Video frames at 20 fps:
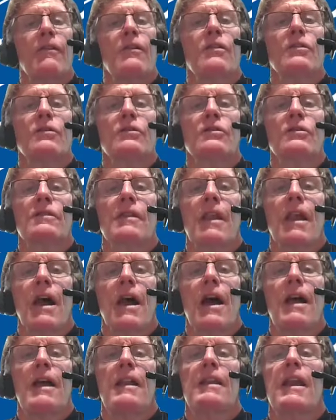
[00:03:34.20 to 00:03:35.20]
There's
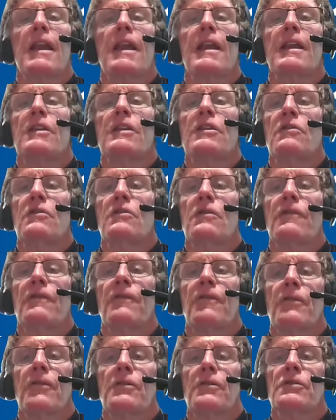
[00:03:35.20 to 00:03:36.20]
not a
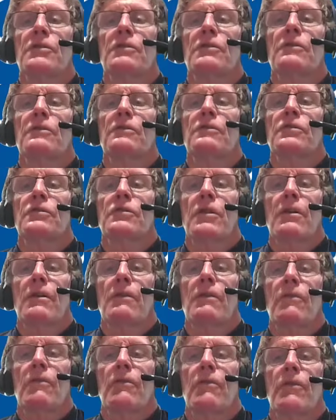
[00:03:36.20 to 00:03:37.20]
universal
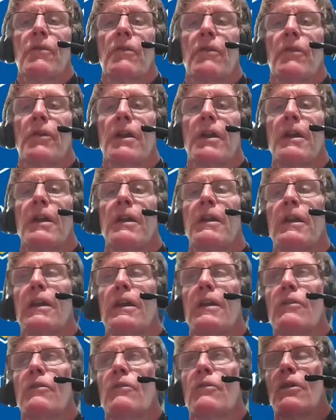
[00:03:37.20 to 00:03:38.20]
chart order in
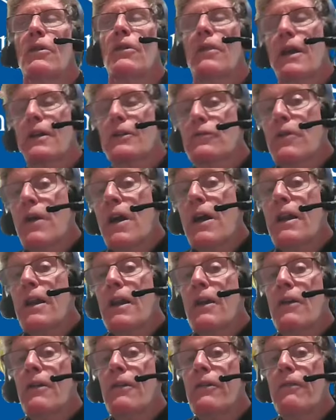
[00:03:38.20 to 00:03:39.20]
either an
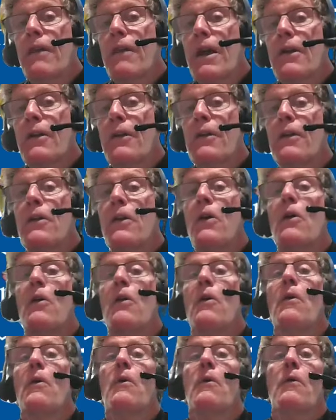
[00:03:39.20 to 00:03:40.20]
electronic health record
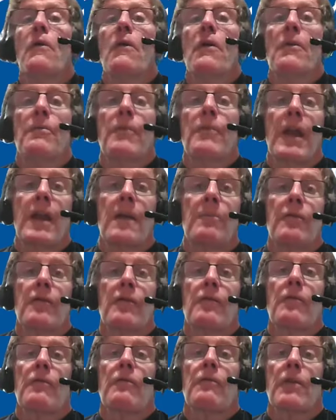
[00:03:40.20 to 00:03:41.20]
or a
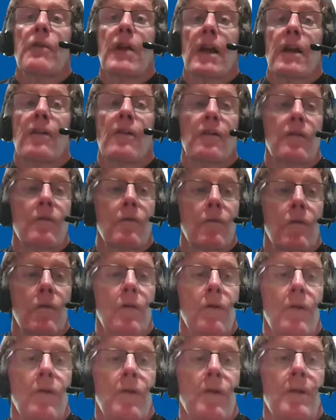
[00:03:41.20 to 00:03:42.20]
paper record
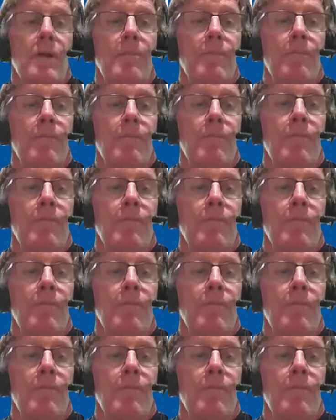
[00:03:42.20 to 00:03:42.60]
world.